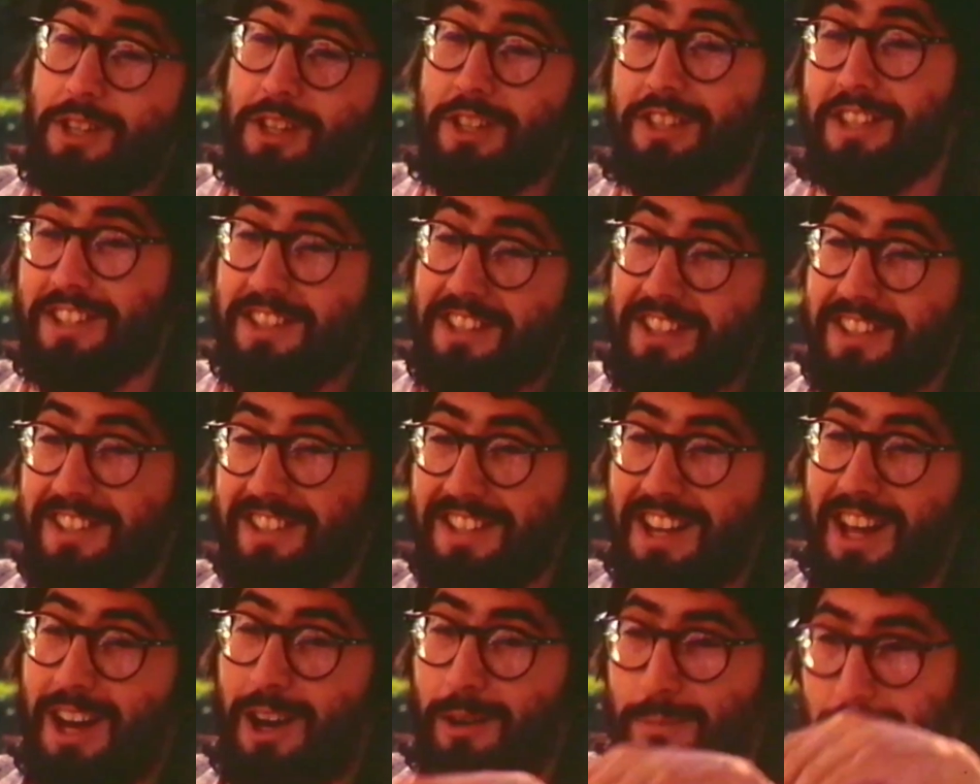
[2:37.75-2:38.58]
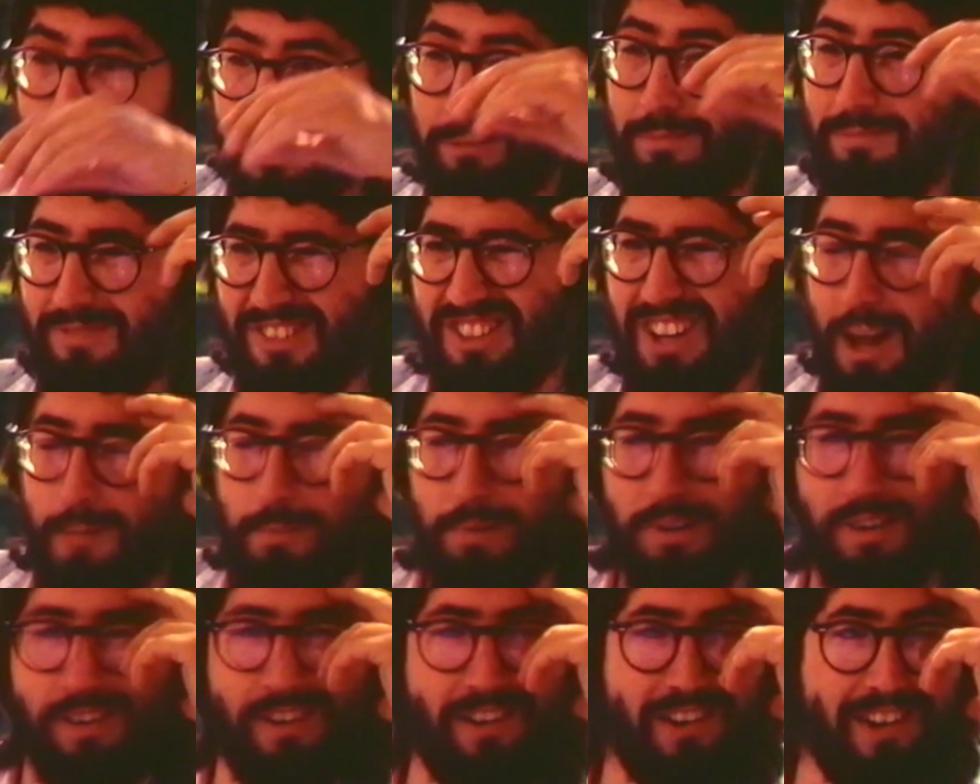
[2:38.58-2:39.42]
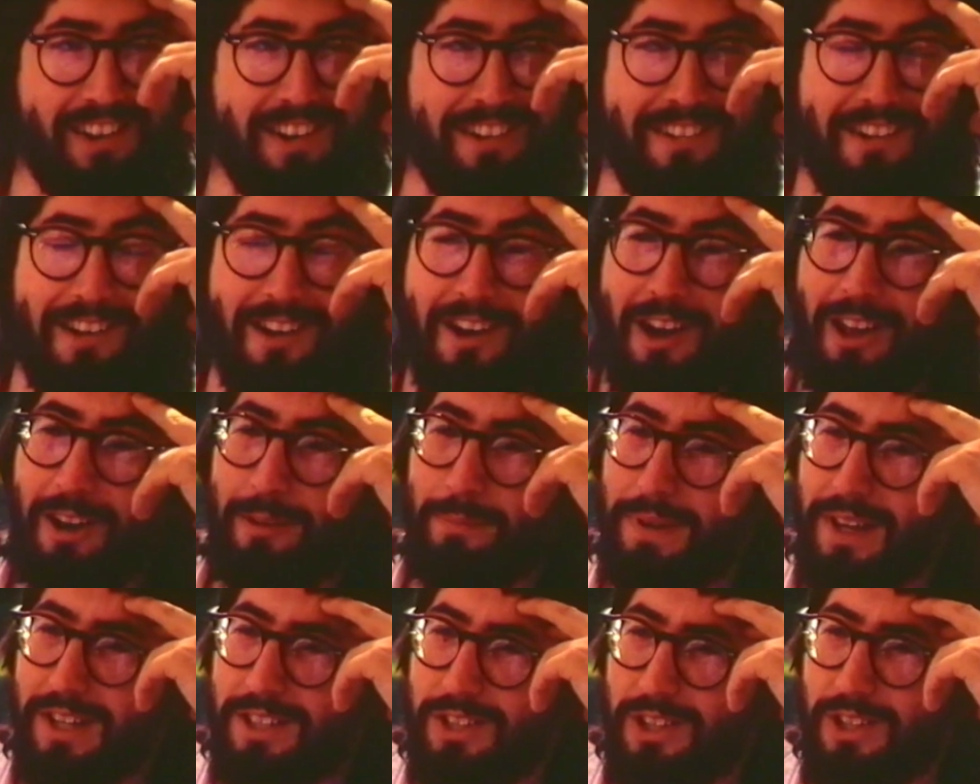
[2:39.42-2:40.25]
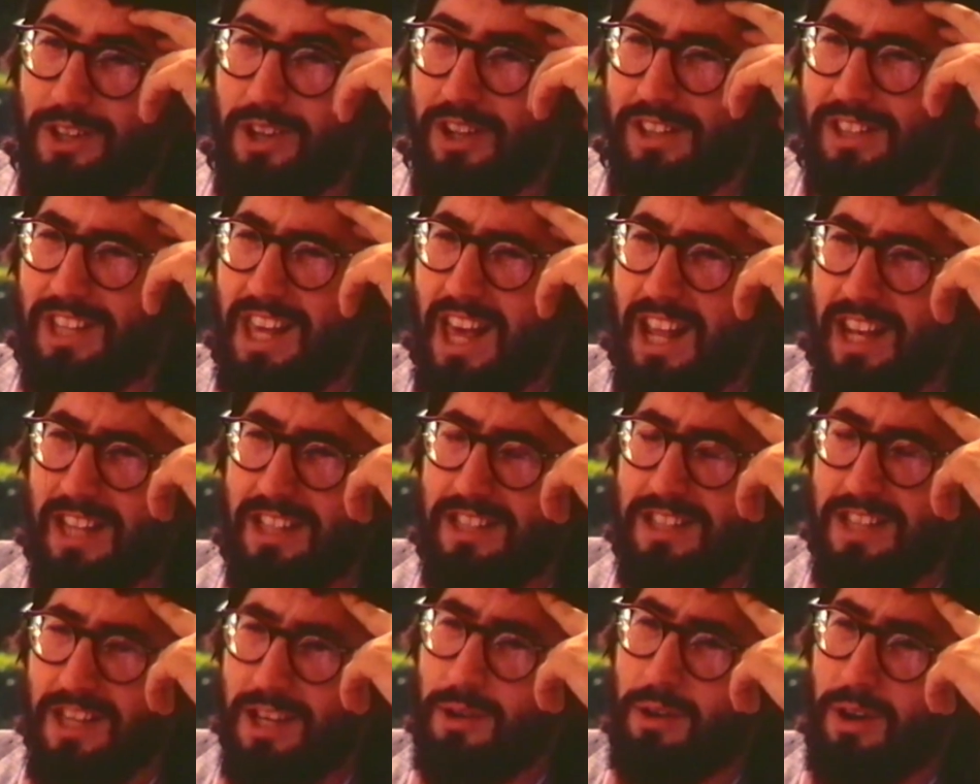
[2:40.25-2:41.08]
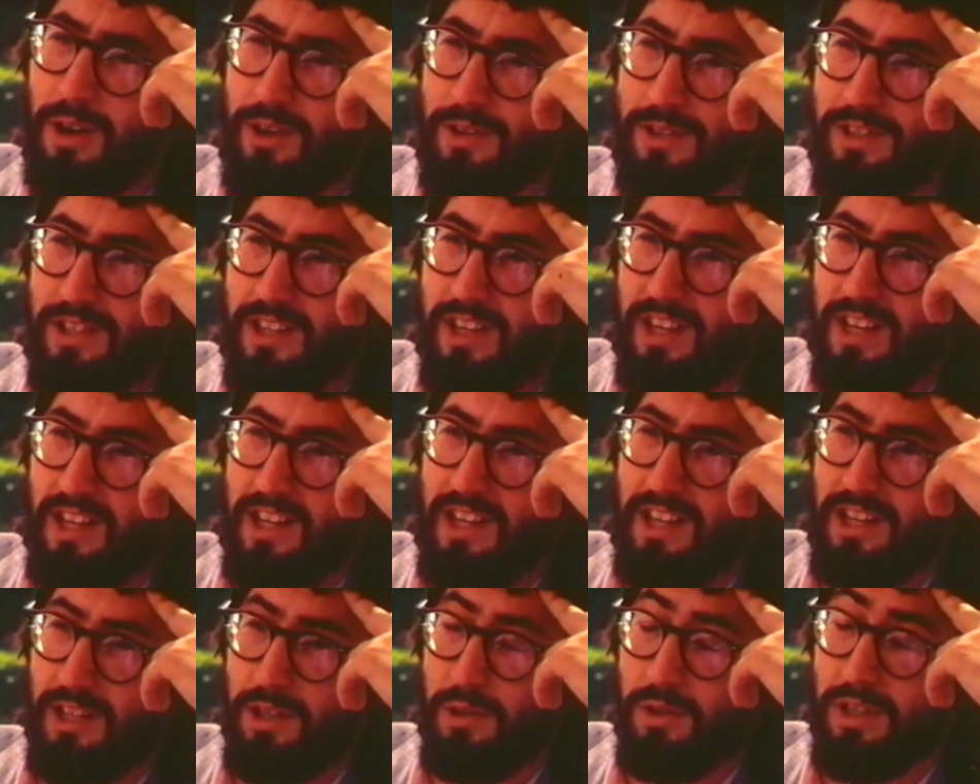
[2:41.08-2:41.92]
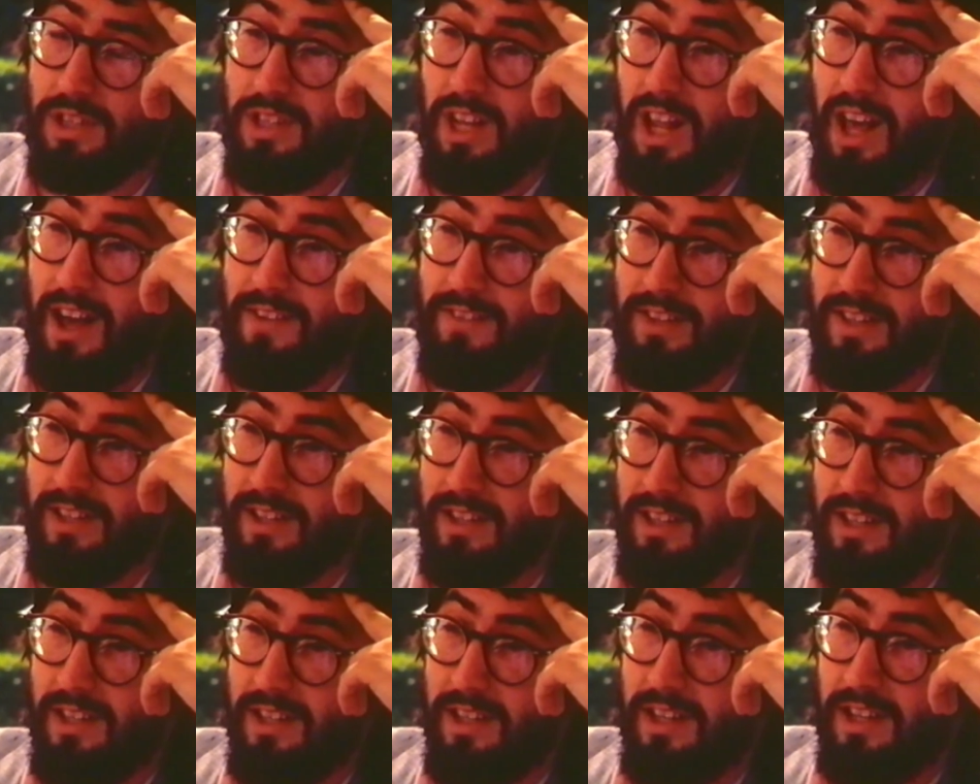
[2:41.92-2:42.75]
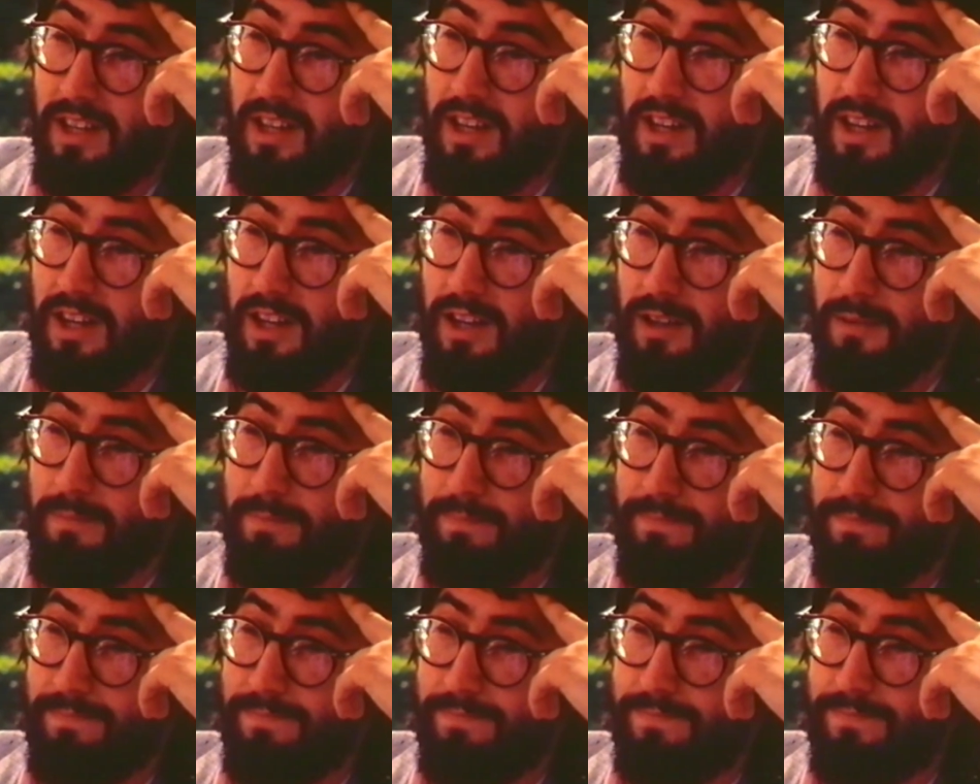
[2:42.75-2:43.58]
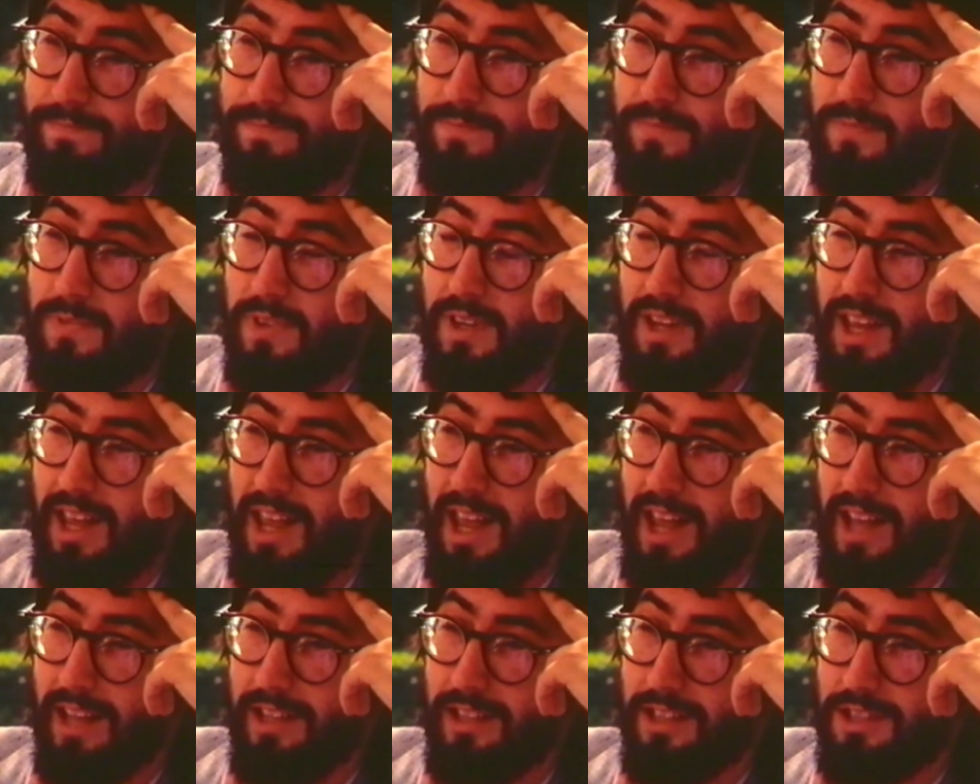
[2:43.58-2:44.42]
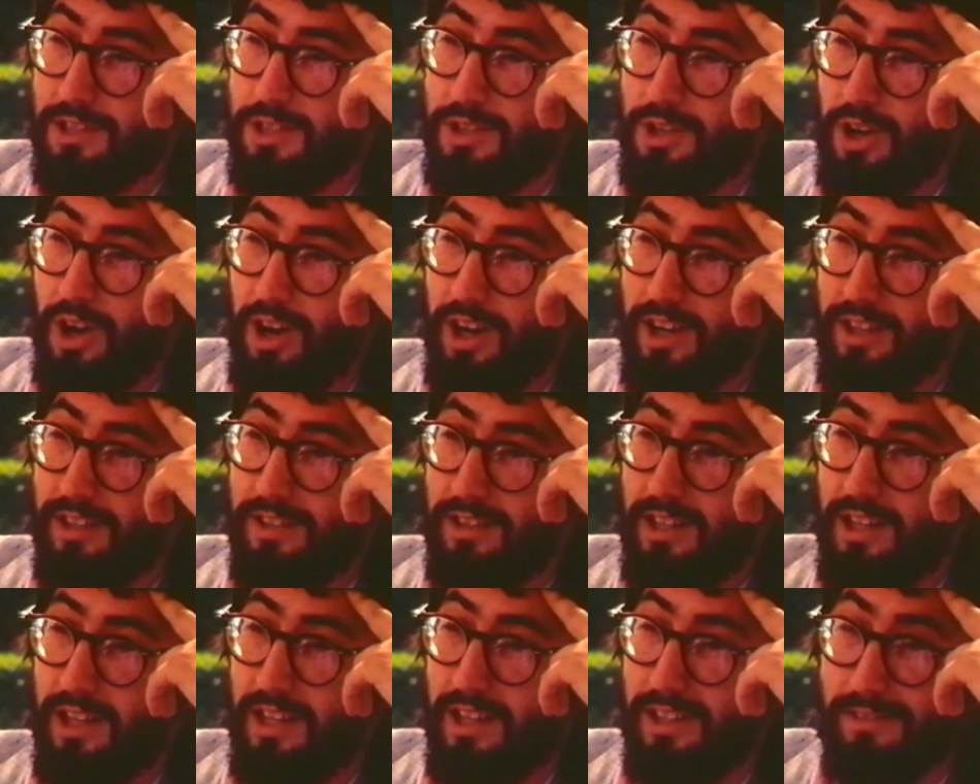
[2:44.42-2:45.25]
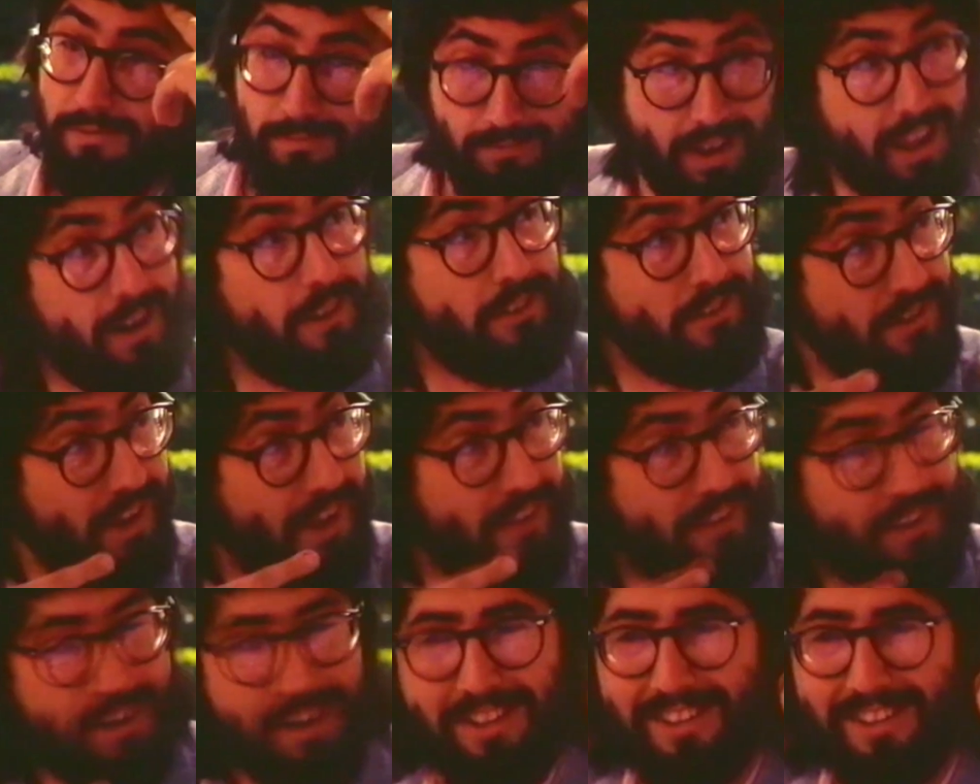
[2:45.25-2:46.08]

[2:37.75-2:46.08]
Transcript: assistants now, but it was Schlepper. On a picture called Kelly's Heroes in Yugoslavia. Um, and it starred uh, Donald Sutherland